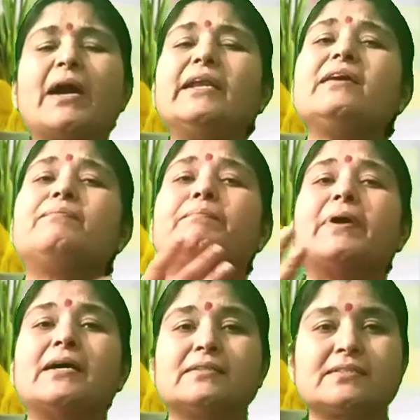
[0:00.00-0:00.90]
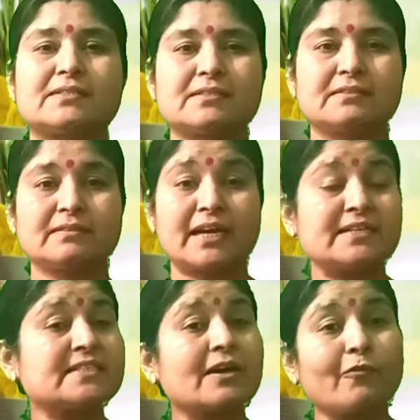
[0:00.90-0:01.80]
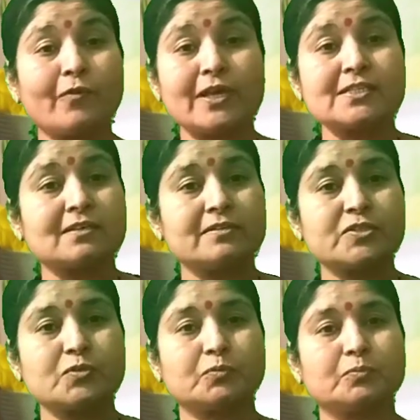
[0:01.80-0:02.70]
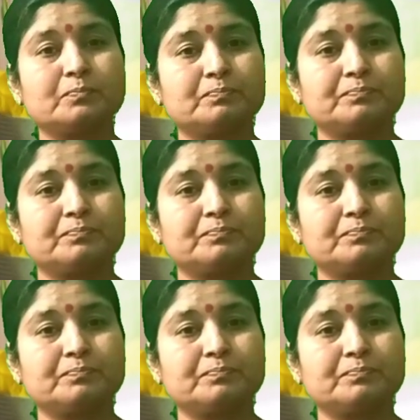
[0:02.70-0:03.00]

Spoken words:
many paths and subways also.